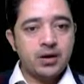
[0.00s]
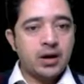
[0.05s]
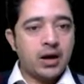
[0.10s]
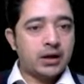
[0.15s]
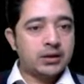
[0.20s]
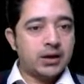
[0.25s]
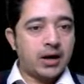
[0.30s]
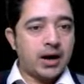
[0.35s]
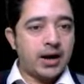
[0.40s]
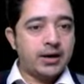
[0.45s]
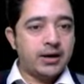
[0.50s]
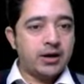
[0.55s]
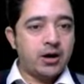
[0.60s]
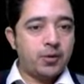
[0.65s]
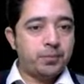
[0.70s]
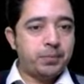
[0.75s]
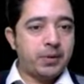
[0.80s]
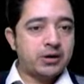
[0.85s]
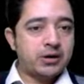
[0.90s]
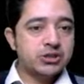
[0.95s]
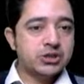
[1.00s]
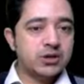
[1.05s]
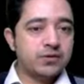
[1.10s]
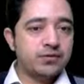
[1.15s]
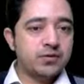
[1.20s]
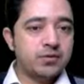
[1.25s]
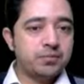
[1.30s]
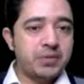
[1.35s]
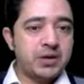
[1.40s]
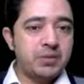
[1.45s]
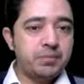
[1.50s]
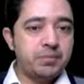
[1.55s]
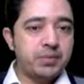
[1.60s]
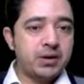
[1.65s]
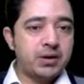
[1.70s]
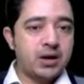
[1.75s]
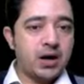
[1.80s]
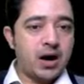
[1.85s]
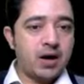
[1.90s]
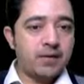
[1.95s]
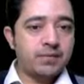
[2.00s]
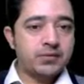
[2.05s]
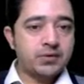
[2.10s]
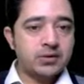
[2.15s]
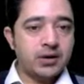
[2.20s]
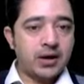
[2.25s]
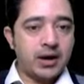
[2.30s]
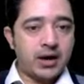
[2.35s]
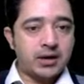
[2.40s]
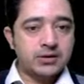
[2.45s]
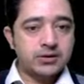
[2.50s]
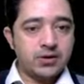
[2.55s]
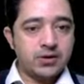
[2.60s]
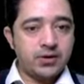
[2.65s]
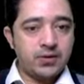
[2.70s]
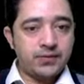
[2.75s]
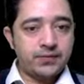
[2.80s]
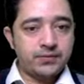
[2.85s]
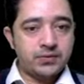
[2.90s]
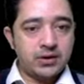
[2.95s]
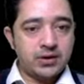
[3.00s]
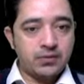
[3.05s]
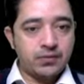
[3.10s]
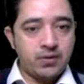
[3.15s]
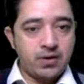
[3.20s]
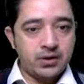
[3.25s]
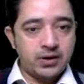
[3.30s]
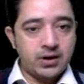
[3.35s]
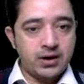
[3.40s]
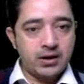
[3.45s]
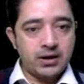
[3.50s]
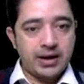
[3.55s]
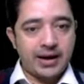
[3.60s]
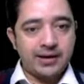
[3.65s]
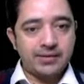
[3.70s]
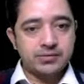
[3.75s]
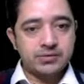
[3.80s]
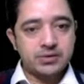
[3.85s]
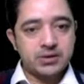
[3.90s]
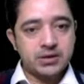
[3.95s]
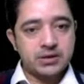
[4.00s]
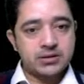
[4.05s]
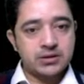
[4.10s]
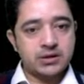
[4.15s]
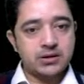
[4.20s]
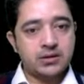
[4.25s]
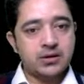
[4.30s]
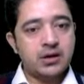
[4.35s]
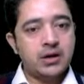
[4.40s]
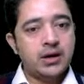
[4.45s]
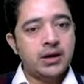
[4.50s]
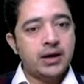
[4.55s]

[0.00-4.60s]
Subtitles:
And the idea of pension for people after the end of their working lives is an